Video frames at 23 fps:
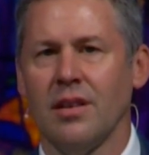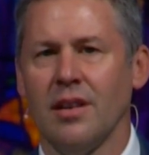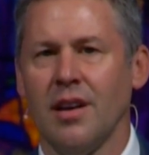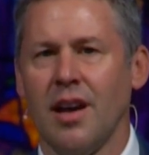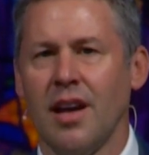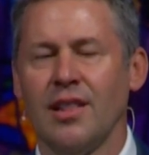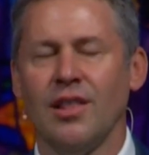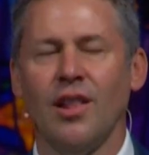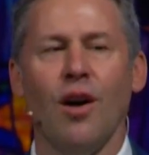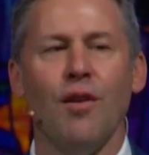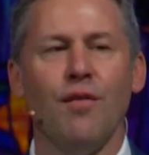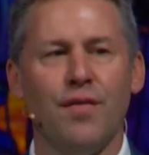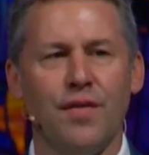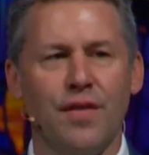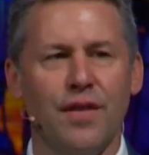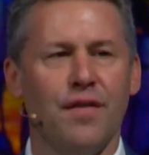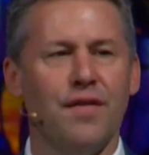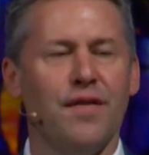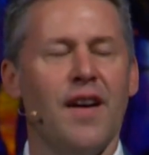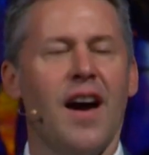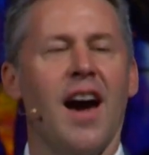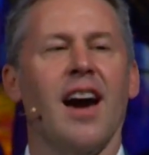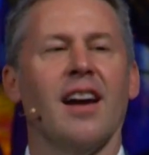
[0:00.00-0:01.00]
I love the
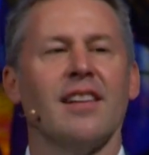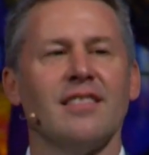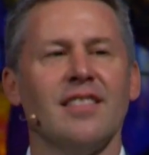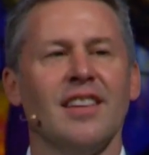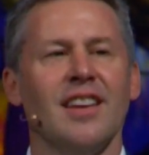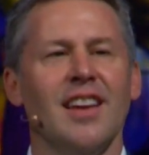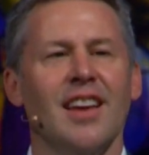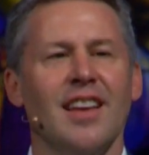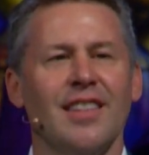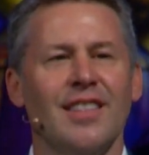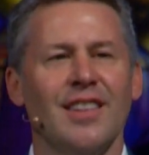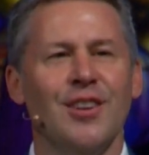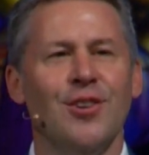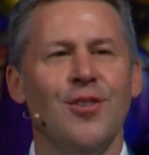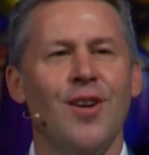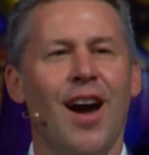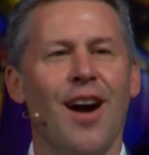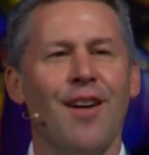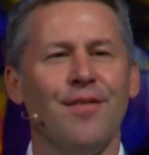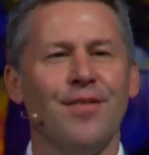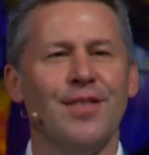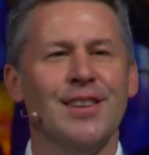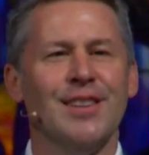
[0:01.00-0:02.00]
fact that you
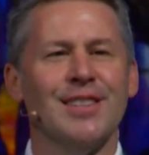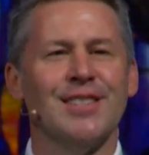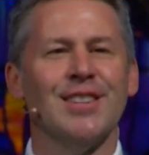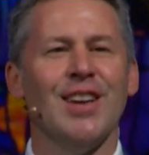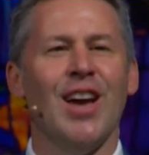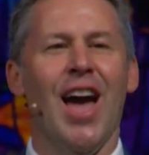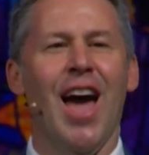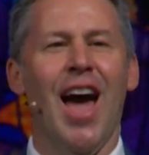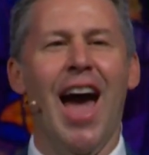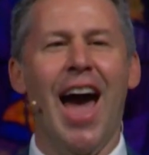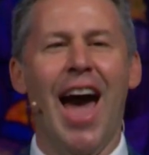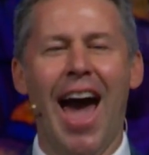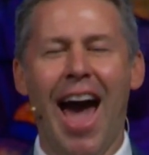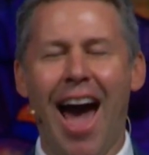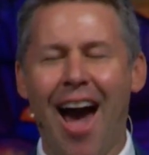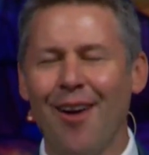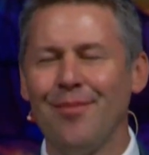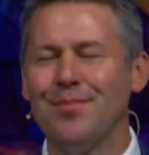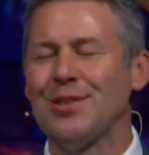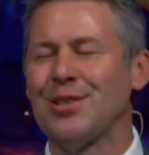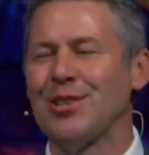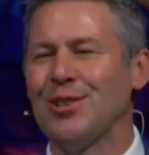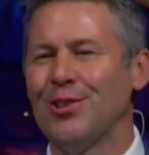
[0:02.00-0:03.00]
have this
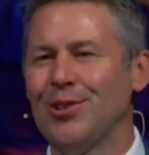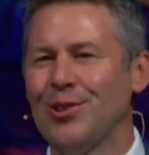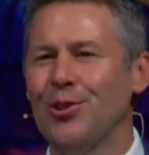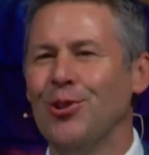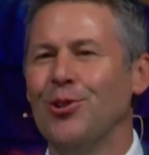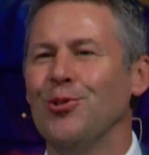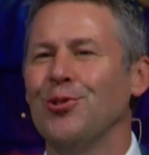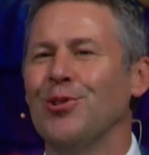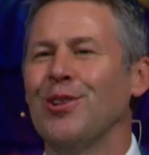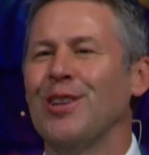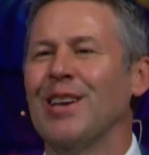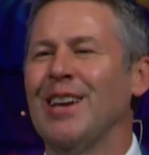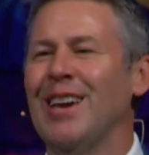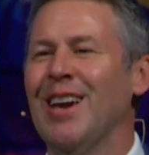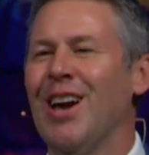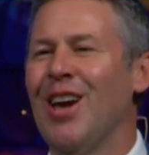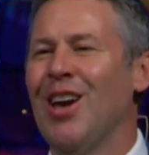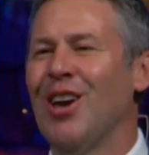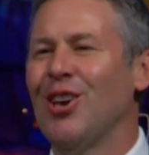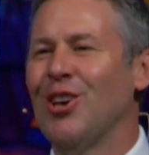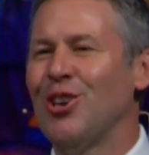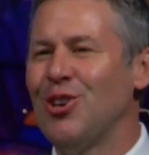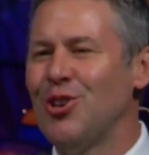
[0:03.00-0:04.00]
absolutely
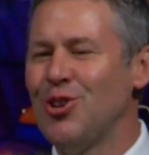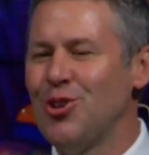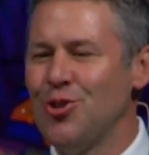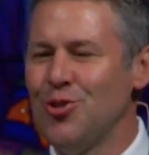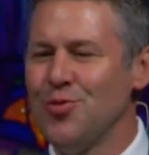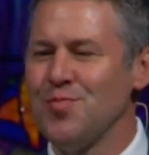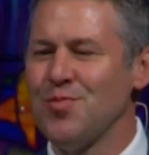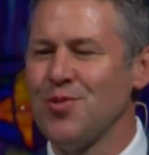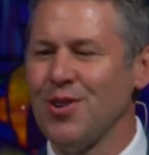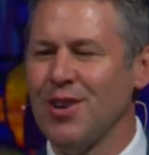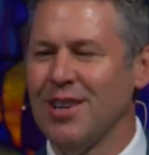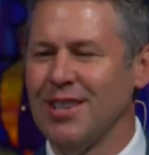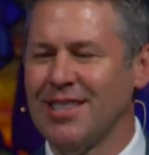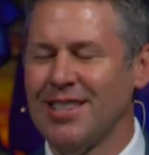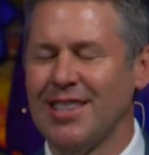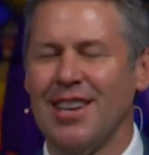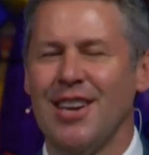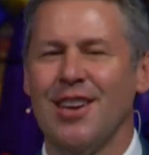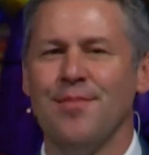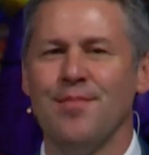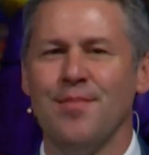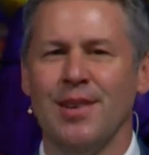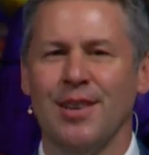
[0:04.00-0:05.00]
humorous
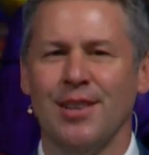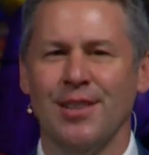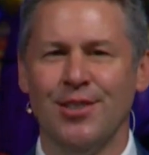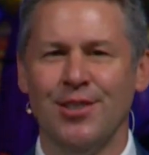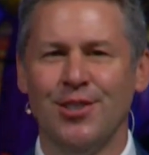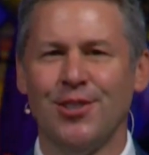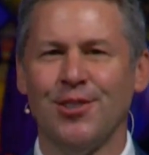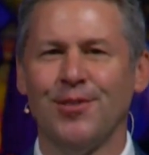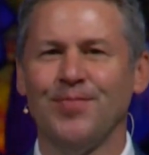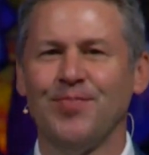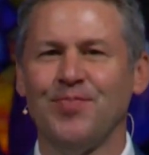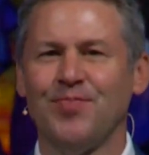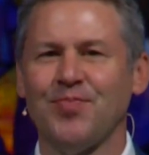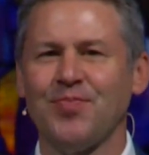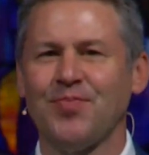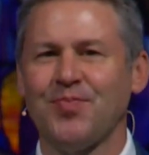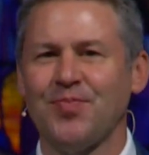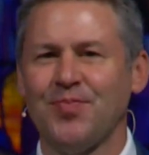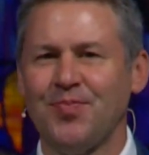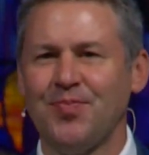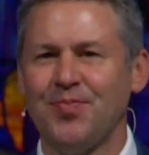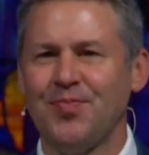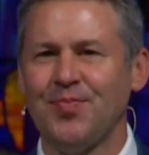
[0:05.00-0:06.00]
image
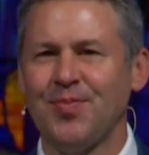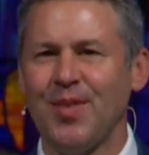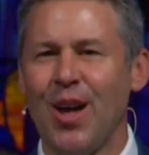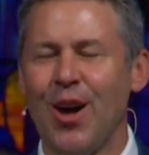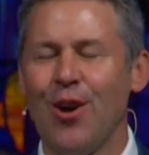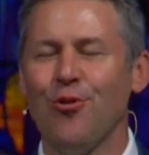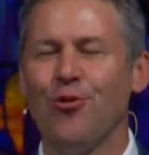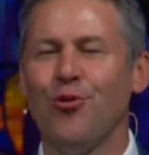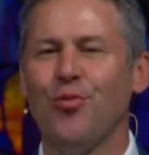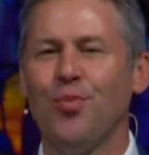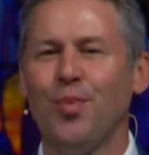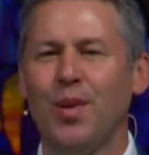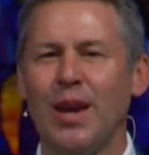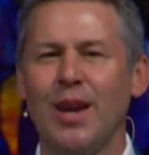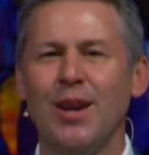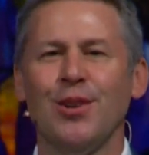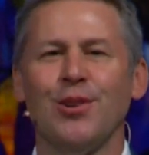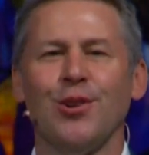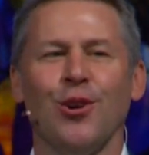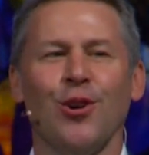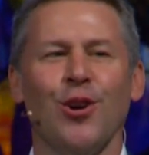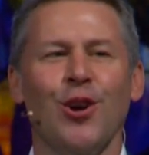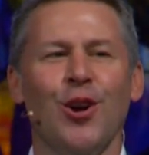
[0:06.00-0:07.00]
of
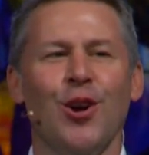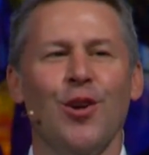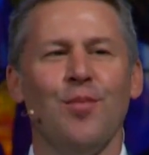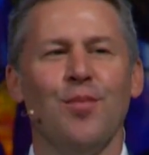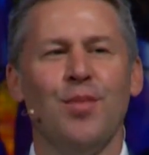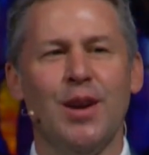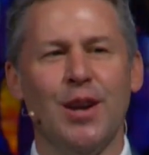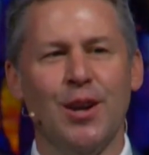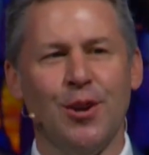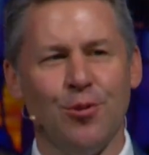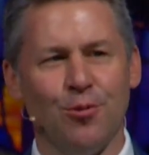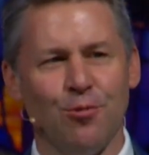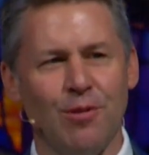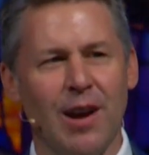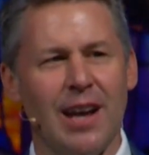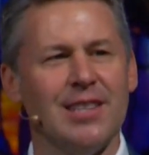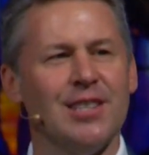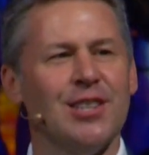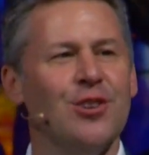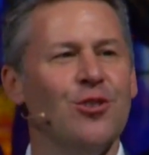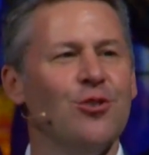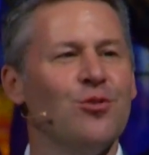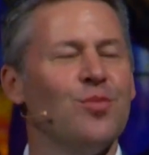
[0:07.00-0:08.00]
Peter being
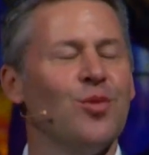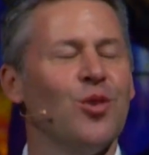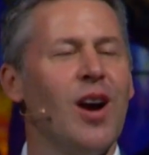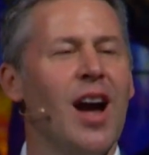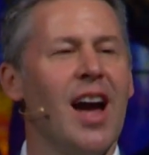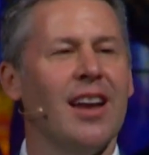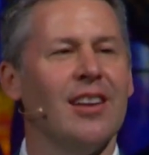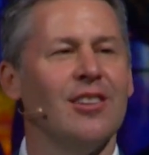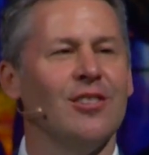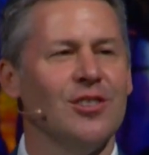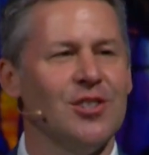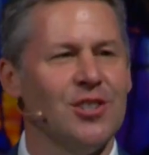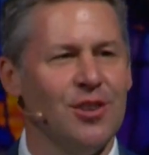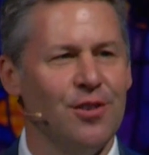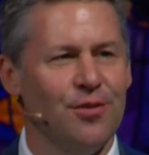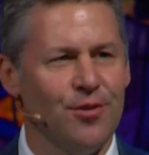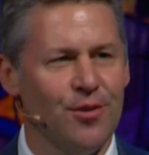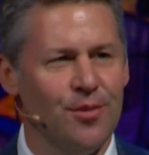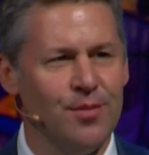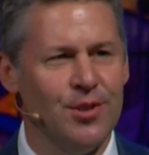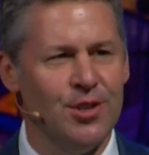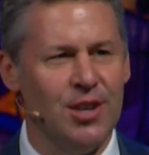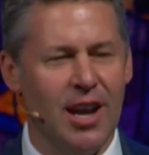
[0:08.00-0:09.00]
rescued miraculously
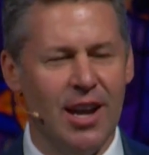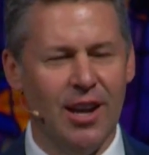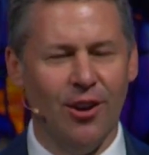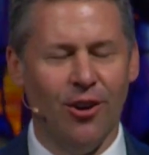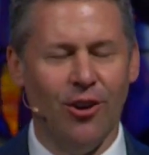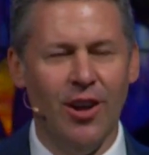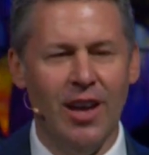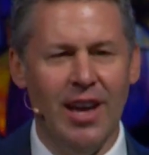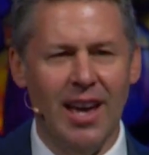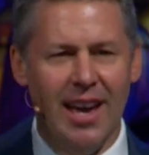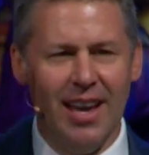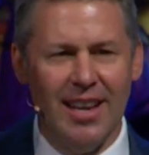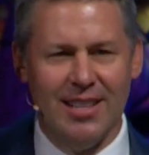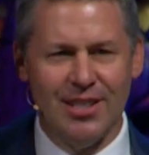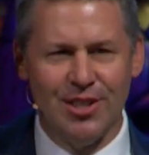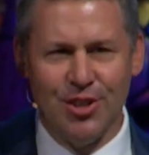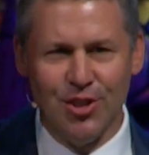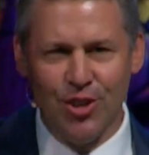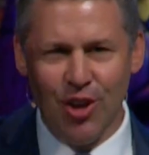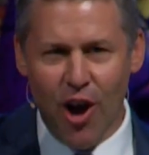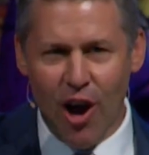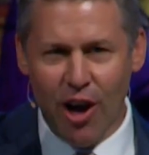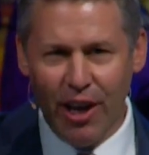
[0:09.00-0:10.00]
from jail. He's
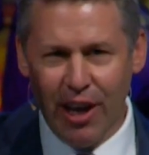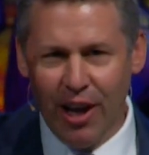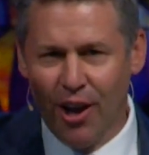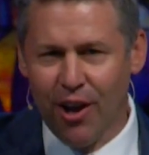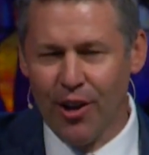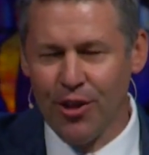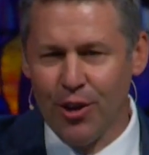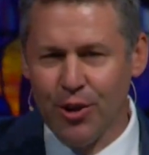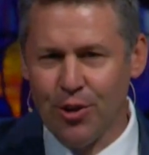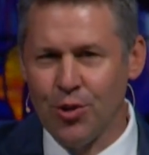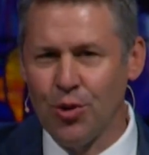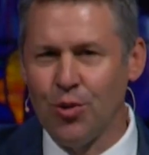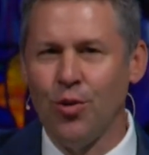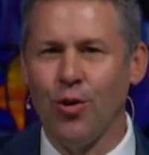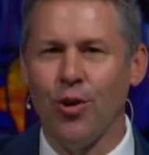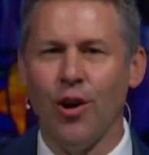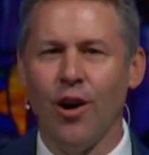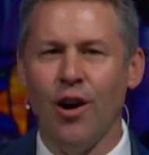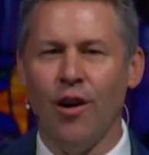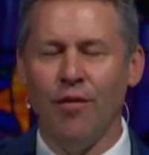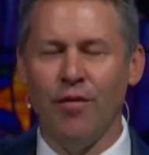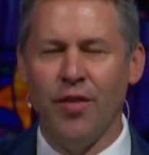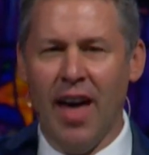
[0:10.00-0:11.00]
knocking on the
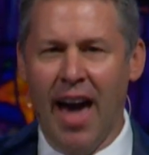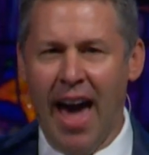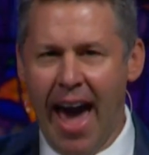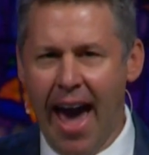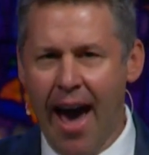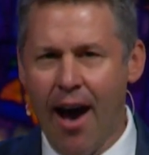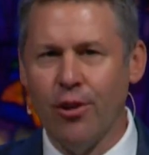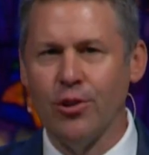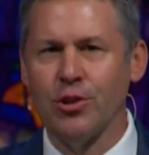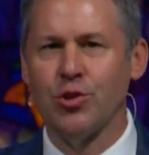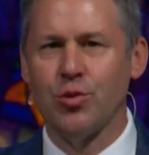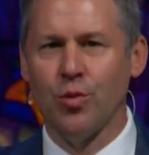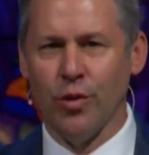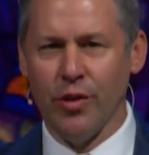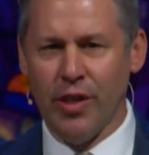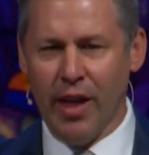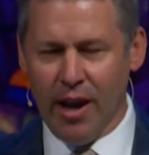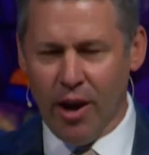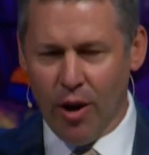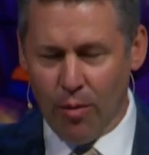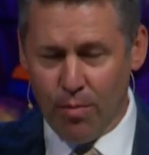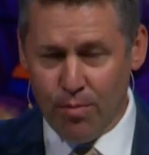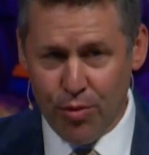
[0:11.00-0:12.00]
door of the house where
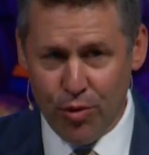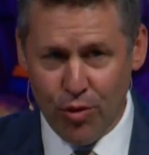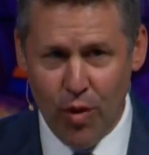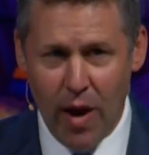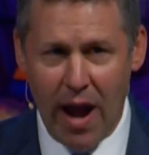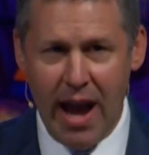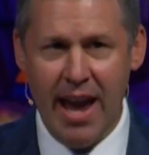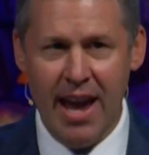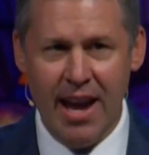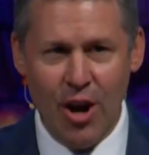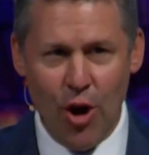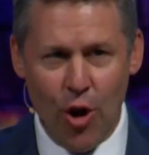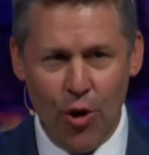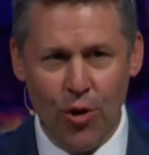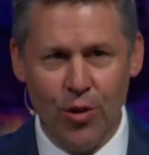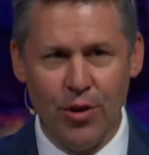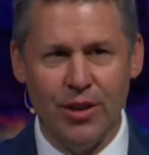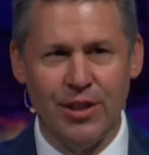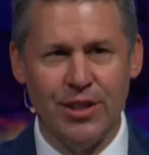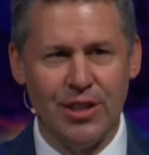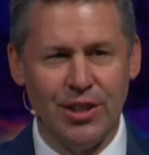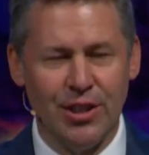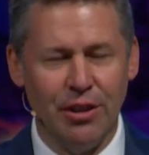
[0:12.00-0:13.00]
they are praying
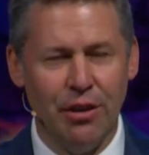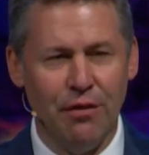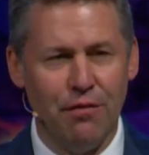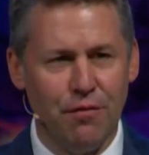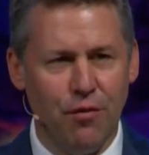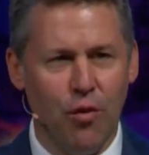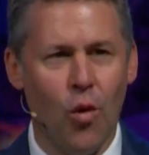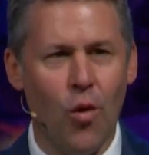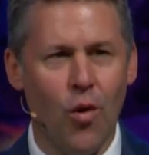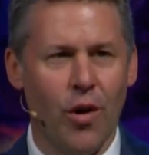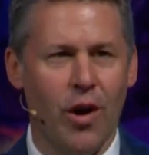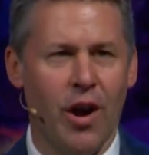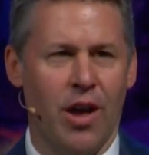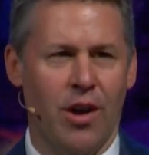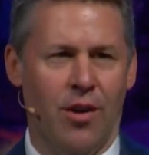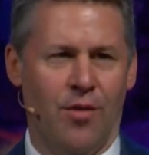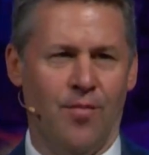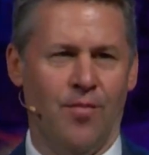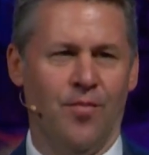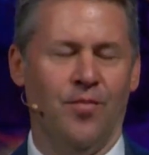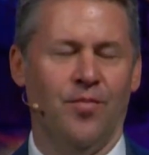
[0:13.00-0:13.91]
earnestly for him.